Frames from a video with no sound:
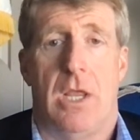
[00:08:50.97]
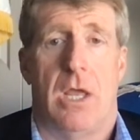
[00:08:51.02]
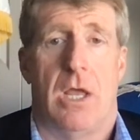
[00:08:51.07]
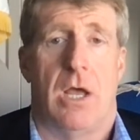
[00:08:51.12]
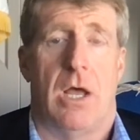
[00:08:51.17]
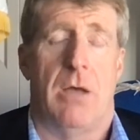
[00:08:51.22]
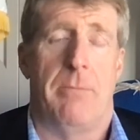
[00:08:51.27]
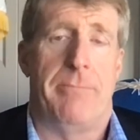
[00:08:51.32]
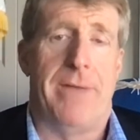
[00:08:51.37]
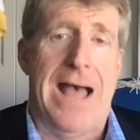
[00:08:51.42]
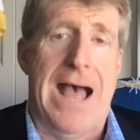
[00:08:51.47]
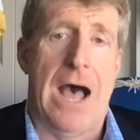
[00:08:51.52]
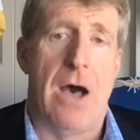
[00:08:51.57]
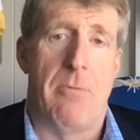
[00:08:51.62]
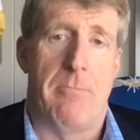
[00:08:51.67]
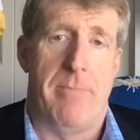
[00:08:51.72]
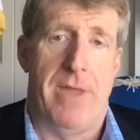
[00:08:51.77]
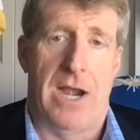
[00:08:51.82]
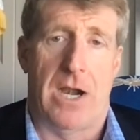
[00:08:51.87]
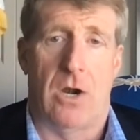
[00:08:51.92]

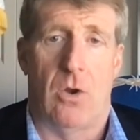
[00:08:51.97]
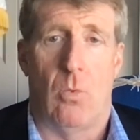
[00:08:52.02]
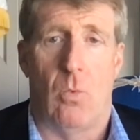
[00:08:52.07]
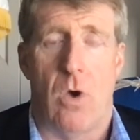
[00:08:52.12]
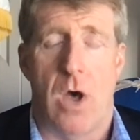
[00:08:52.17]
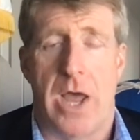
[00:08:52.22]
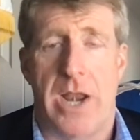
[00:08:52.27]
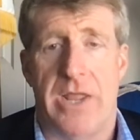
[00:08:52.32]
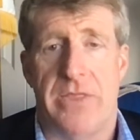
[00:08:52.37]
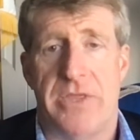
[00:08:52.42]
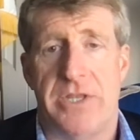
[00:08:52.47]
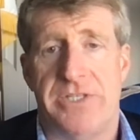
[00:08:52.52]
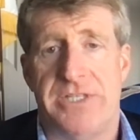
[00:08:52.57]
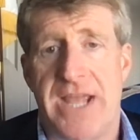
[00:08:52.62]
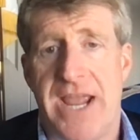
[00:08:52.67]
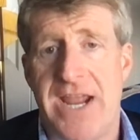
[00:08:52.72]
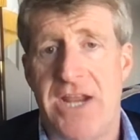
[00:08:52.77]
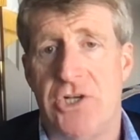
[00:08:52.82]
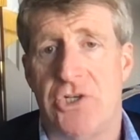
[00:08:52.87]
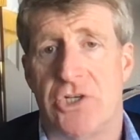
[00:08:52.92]
about marijuana and the
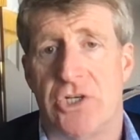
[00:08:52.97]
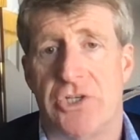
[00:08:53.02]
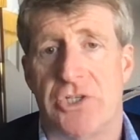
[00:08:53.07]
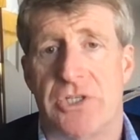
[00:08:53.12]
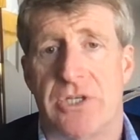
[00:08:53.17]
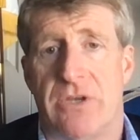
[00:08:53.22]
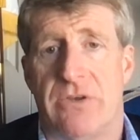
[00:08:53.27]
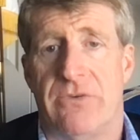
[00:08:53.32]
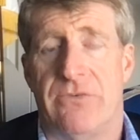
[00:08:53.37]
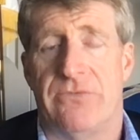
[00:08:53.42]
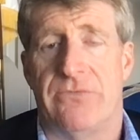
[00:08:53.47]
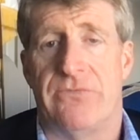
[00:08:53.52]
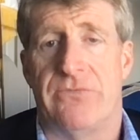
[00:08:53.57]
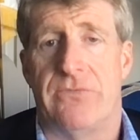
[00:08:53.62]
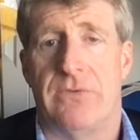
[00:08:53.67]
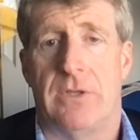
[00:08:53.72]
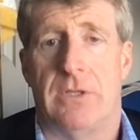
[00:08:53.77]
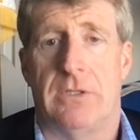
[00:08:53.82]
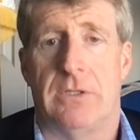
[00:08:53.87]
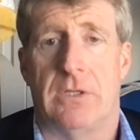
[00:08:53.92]
dangers
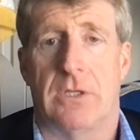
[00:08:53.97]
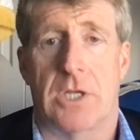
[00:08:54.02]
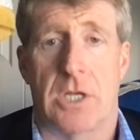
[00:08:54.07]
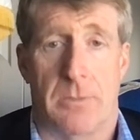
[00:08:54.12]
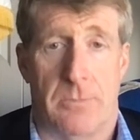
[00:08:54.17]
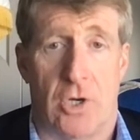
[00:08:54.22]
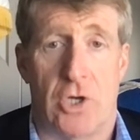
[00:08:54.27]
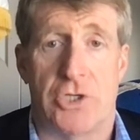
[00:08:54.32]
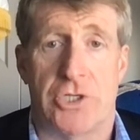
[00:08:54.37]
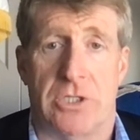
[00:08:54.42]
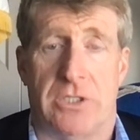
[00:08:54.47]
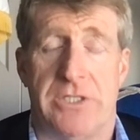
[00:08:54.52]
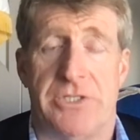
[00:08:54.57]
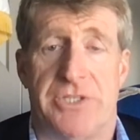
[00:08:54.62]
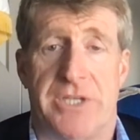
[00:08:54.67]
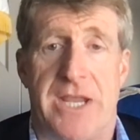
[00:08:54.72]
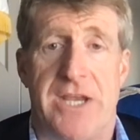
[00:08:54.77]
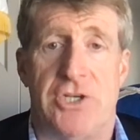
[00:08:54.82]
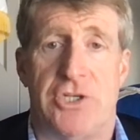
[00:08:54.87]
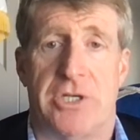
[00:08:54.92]
of
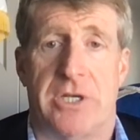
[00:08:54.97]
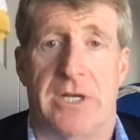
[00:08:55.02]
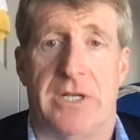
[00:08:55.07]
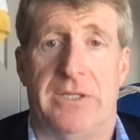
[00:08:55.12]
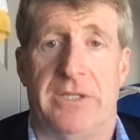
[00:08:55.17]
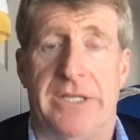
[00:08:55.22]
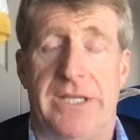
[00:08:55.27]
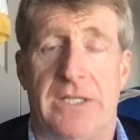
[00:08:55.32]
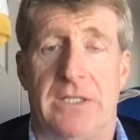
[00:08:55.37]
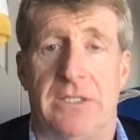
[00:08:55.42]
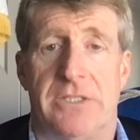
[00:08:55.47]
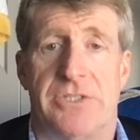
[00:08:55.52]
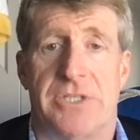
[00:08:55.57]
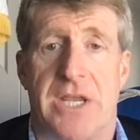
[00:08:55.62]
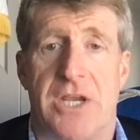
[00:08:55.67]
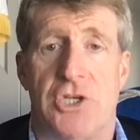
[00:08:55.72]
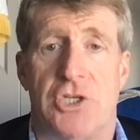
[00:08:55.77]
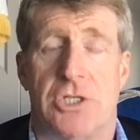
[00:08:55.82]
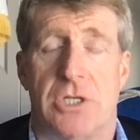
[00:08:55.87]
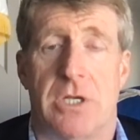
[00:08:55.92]
commercialization and
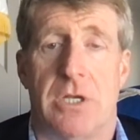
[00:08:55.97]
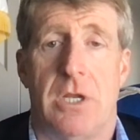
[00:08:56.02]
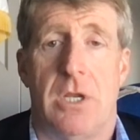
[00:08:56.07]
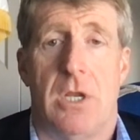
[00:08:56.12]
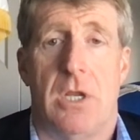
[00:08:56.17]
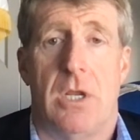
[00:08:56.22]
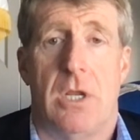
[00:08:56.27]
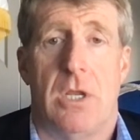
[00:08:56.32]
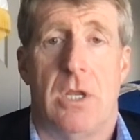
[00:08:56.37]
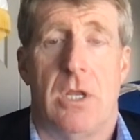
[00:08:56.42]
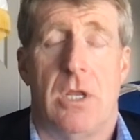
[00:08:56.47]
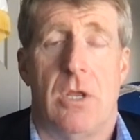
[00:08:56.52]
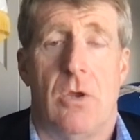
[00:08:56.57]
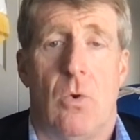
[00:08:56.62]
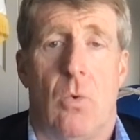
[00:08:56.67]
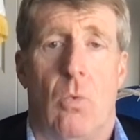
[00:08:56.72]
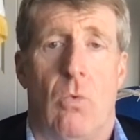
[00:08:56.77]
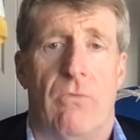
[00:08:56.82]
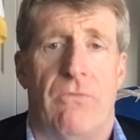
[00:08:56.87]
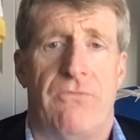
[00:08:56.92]
legalization.
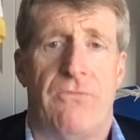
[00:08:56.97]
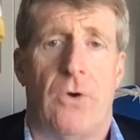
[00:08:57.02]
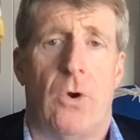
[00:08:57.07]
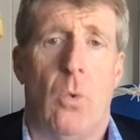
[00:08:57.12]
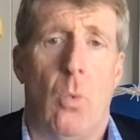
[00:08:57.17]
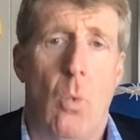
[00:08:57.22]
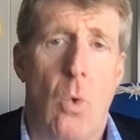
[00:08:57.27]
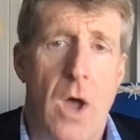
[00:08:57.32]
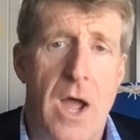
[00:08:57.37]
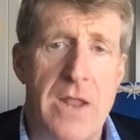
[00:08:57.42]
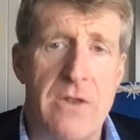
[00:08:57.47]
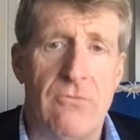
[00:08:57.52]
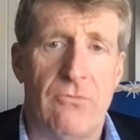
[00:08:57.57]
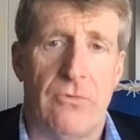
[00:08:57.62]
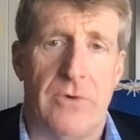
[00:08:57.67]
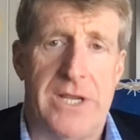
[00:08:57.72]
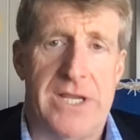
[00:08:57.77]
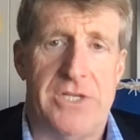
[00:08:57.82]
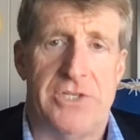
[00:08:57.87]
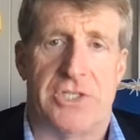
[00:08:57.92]
For one
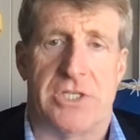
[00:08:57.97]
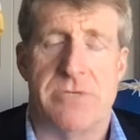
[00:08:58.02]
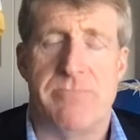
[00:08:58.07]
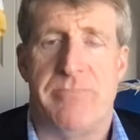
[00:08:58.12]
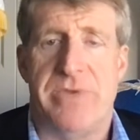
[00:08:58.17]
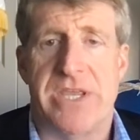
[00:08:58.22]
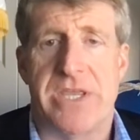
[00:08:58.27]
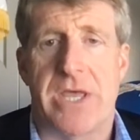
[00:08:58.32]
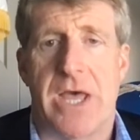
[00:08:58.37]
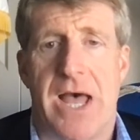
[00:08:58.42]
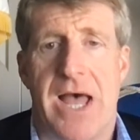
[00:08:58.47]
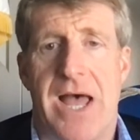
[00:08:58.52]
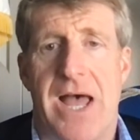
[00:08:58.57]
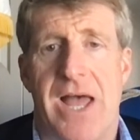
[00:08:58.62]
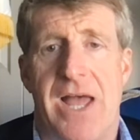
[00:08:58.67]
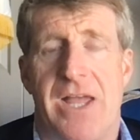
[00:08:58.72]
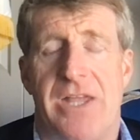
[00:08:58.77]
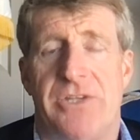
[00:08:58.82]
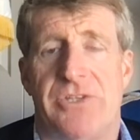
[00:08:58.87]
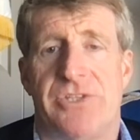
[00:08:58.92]
reason,
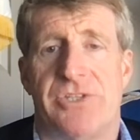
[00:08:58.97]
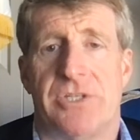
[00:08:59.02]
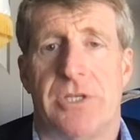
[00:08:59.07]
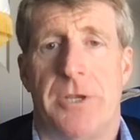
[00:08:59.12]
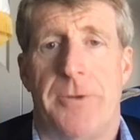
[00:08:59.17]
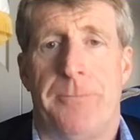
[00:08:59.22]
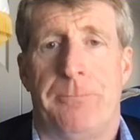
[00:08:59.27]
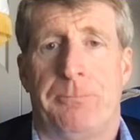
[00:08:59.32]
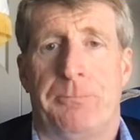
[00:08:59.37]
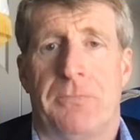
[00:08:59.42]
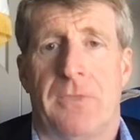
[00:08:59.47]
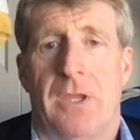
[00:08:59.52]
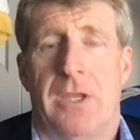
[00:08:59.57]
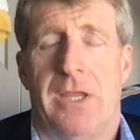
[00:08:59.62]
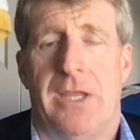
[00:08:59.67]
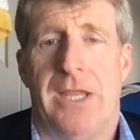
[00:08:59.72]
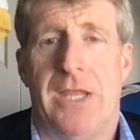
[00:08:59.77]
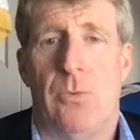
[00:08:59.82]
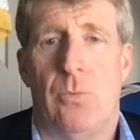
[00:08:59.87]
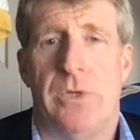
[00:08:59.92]
because
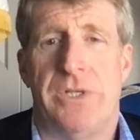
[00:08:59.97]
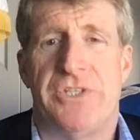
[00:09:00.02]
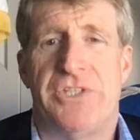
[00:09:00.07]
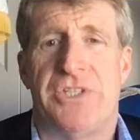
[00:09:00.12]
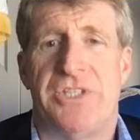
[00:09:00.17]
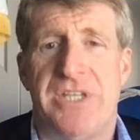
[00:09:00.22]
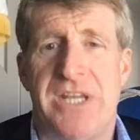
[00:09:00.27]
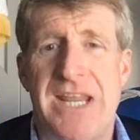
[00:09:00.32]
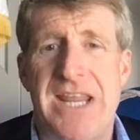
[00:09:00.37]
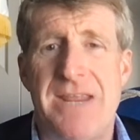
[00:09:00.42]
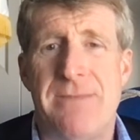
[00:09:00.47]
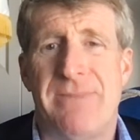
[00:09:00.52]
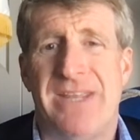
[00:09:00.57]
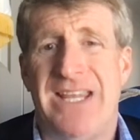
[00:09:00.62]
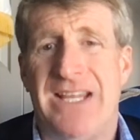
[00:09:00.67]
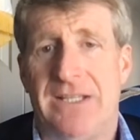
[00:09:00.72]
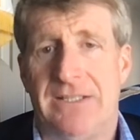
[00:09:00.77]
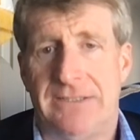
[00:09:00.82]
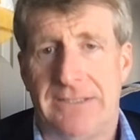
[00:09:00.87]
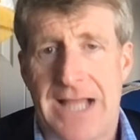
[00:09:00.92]
it would seem
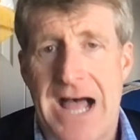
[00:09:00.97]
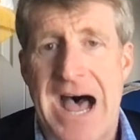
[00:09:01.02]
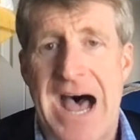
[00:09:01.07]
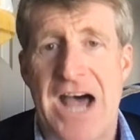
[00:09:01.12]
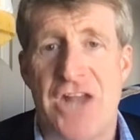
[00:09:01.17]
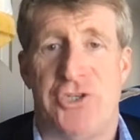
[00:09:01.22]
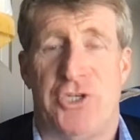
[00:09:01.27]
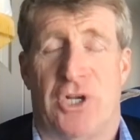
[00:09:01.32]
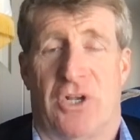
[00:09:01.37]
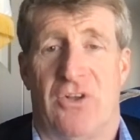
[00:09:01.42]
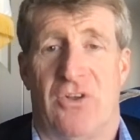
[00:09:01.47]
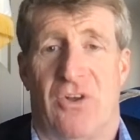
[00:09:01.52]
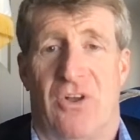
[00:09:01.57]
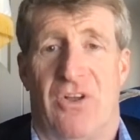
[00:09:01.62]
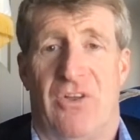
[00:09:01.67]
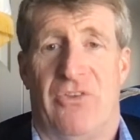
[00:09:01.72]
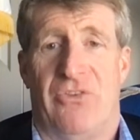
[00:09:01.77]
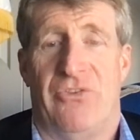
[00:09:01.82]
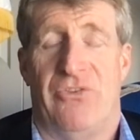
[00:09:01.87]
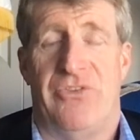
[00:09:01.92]

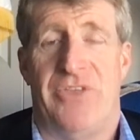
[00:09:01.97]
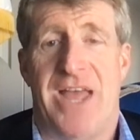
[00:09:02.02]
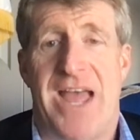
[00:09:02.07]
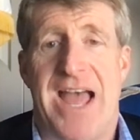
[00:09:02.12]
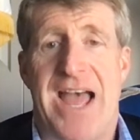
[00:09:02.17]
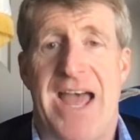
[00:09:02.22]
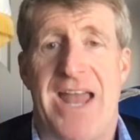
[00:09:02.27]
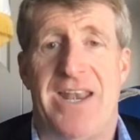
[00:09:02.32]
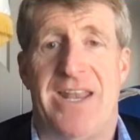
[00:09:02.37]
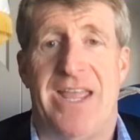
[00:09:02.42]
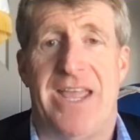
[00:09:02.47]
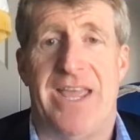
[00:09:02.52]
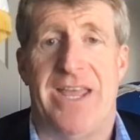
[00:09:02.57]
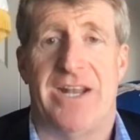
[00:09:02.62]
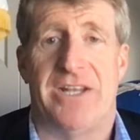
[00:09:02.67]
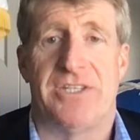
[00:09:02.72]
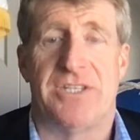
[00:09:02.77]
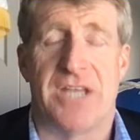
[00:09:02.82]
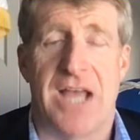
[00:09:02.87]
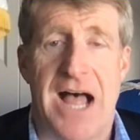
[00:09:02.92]
illogical that at
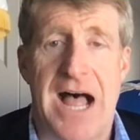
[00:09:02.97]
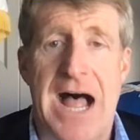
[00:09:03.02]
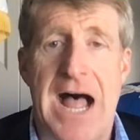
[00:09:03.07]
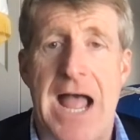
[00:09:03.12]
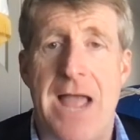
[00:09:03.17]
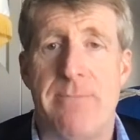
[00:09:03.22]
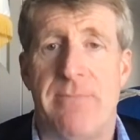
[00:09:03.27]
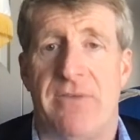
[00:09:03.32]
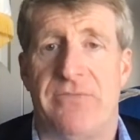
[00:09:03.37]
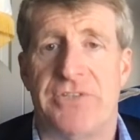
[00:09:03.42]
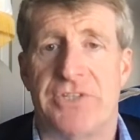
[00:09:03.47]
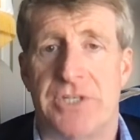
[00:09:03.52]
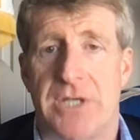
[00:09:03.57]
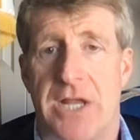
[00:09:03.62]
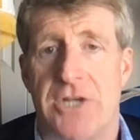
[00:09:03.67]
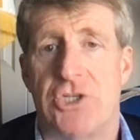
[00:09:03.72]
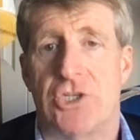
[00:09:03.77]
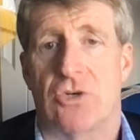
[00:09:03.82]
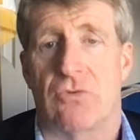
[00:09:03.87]
a time of such